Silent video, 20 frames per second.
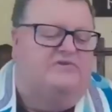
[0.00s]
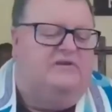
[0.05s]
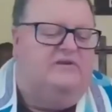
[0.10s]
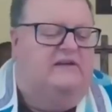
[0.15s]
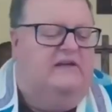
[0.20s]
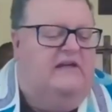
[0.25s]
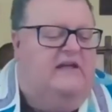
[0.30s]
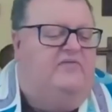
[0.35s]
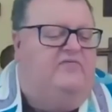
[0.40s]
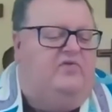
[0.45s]

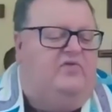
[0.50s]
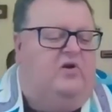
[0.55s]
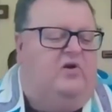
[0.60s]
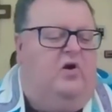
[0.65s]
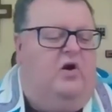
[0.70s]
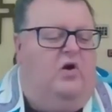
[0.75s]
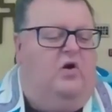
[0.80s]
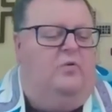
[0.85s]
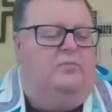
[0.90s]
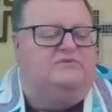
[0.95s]
leave their
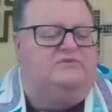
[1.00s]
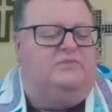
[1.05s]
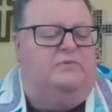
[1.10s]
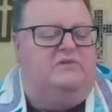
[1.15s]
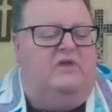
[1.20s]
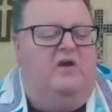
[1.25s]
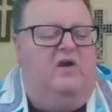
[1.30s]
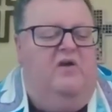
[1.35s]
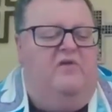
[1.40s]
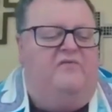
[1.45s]
homes when
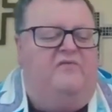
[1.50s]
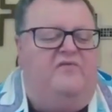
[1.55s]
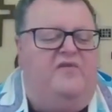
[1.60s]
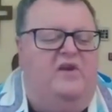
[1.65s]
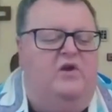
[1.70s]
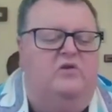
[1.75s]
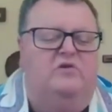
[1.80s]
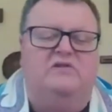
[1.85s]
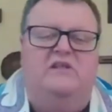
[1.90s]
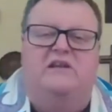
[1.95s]
the
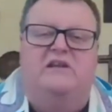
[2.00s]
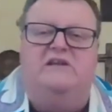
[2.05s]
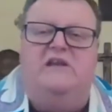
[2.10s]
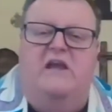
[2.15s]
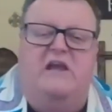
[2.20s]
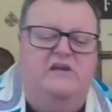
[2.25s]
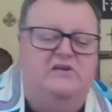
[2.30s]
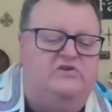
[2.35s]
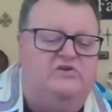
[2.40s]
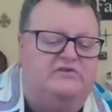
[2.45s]
fear and the
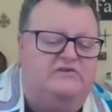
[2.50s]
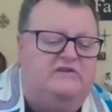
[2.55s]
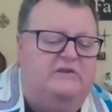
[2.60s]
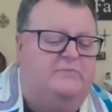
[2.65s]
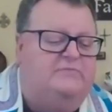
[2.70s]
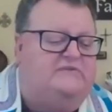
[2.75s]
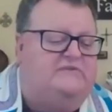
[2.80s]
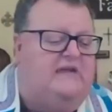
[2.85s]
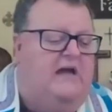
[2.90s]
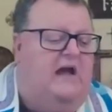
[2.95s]
danger
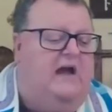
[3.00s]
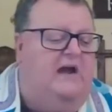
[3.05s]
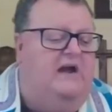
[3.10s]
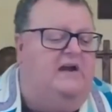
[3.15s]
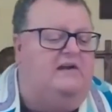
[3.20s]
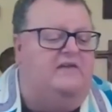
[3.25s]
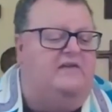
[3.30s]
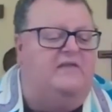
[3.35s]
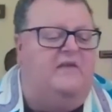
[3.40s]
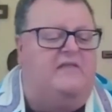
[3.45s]
subsided,
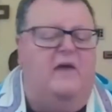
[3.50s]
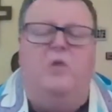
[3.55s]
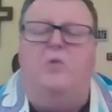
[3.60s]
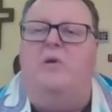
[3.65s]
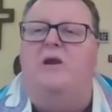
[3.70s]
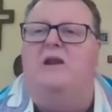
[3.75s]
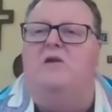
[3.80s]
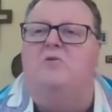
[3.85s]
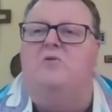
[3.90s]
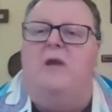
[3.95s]
and then they
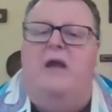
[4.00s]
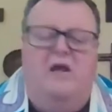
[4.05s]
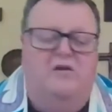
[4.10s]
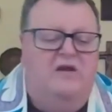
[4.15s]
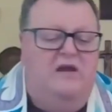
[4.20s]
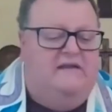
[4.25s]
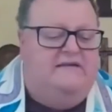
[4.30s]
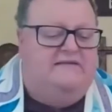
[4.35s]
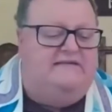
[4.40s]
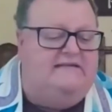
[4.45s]
went around
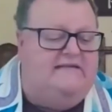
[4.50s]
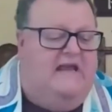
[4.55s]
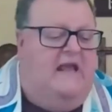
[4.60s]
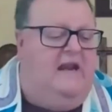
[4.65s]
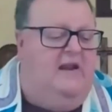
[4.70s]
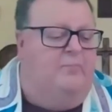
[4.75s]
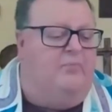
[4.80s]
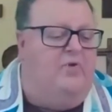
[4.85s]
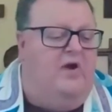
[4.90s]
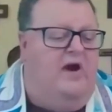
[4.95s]

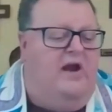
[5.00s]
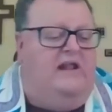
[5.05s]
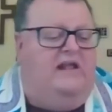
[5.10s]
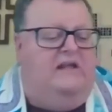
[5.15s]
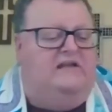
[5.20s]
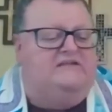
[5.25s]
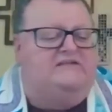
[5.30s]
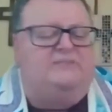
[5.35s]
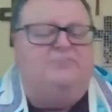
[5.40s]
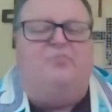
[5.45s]
celebrating
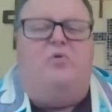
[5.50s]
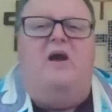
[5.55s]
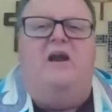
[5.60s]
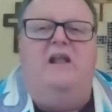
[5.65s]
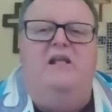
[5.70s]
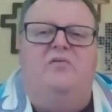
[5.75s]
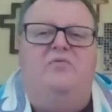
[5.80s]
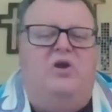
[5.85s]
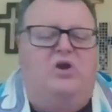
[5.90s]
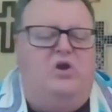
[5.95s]
and
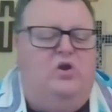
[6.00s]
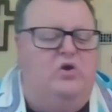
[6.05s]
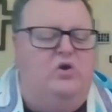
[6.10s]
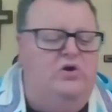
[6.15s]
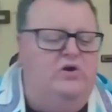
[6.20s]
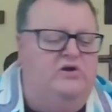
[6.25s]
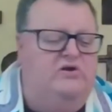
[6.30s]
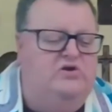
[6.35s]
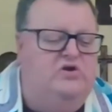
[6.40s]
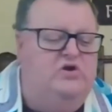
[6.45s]
spreading the
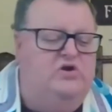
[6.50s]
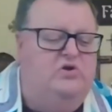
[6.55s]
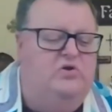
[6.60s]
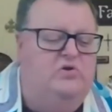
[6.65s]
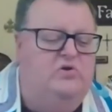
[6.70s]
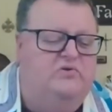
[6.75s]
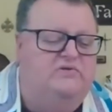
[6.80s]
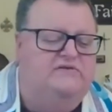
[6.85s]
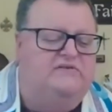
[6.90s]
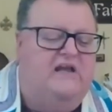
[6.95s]
good
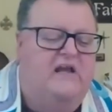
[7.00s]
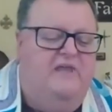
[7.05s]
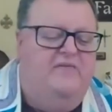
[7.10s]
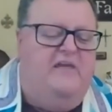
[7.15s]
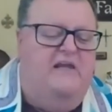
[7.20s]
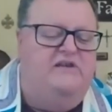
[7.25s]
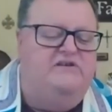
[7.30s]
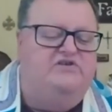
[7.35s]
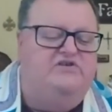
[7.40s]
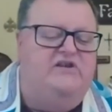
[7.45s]
news
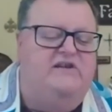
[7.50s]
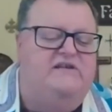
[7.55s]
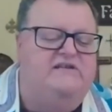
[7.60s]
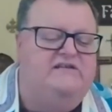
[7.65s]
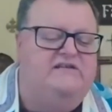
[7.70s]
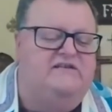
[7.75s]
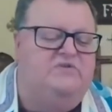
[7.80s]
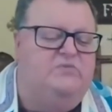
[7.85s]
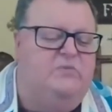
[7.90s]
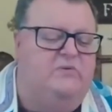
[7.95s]
that
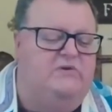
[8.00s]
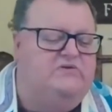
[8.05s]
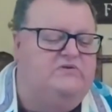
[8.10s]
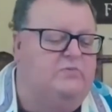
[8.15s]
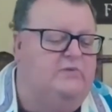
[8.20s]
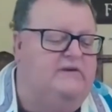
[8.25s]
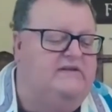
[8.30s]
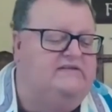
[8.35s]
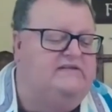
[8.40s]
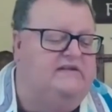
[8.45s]
Jesus was
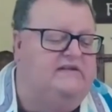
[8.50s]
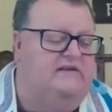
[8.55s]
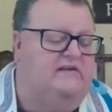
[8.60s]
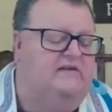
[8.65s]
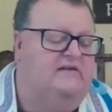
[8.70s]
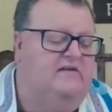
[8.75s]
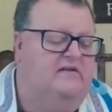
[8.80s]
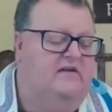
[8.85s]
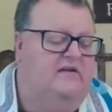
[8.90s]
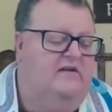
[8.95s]
risen,
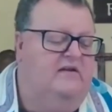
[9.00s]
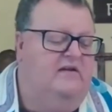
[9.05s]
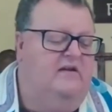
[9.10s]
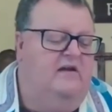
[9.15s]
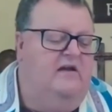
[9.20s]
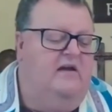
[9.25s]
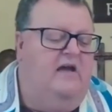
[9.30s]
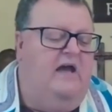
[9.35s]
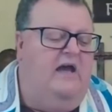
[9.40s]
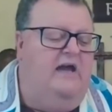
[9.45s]

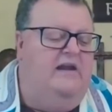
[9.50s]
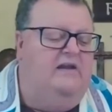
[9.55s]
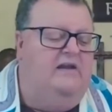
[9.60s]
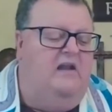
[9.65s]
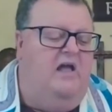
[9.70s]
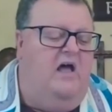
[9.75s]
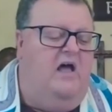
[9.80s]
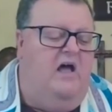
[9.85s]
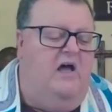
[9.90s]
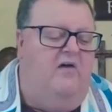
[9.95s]
and
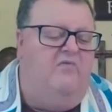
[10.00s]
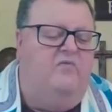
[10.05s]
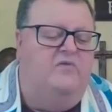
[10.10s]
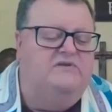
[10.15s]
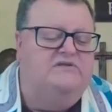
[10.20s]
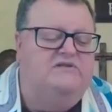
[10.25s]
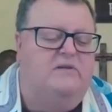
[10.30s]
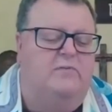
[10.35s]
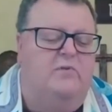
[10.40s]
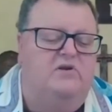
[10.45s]
love was
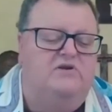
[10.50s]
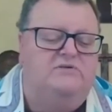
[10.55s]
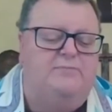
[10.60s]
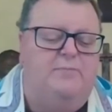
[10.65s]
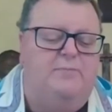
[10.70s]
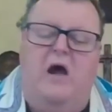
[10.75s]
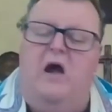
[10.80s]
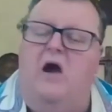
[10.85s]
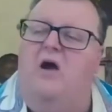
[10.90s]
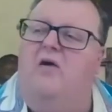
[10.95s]
the most
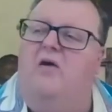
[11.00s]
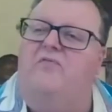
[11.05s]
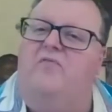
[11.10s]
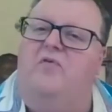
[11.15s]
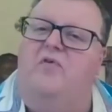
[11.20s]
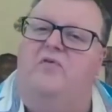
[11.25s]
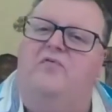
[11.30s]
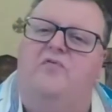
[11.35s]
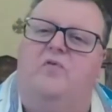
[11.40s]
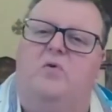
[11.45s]
powerful
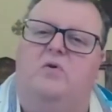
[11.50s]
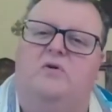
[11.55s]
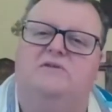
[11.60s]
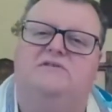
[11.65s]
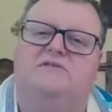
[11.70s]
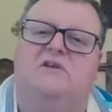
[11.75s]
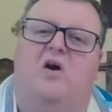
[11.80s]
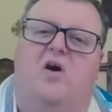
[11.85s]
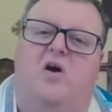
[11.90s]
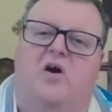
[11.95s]
force
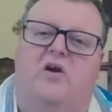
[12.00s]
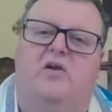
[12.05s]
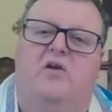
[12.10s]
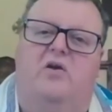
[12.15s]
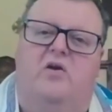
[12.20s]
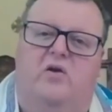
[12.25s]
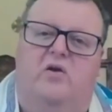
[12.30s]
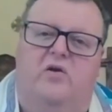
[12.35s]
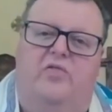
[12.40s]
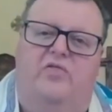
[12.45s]
on
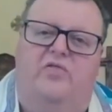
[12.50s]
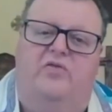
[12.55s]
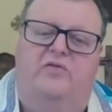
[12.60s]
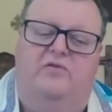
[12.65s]
earth.